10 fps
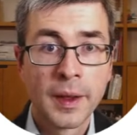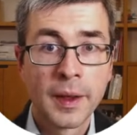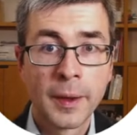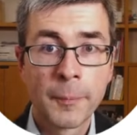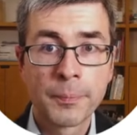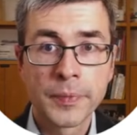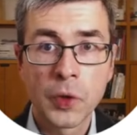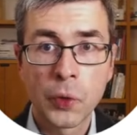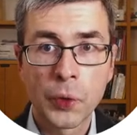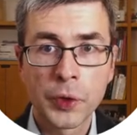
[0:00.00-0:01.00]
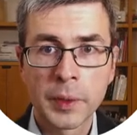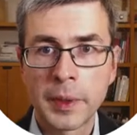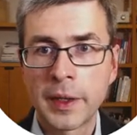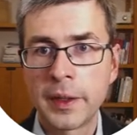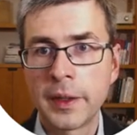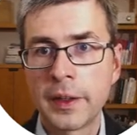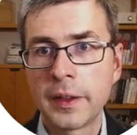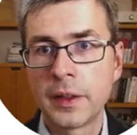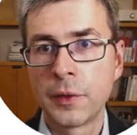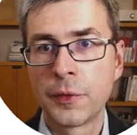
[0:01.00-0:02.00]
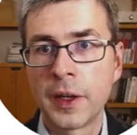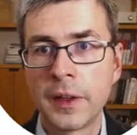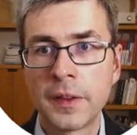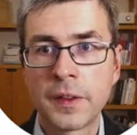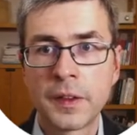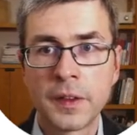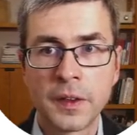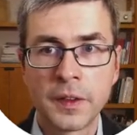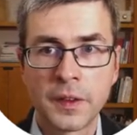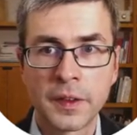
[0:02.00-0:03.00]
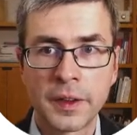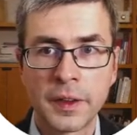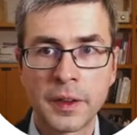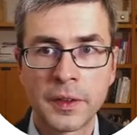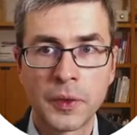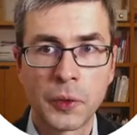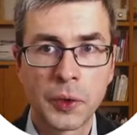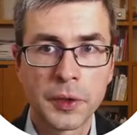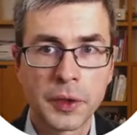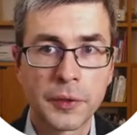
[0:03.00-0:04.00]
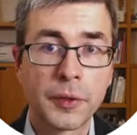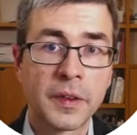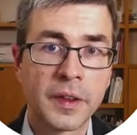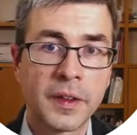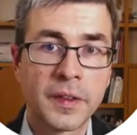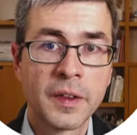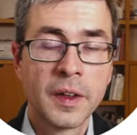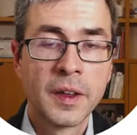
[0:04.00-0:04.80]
Order by defines the desired order of results.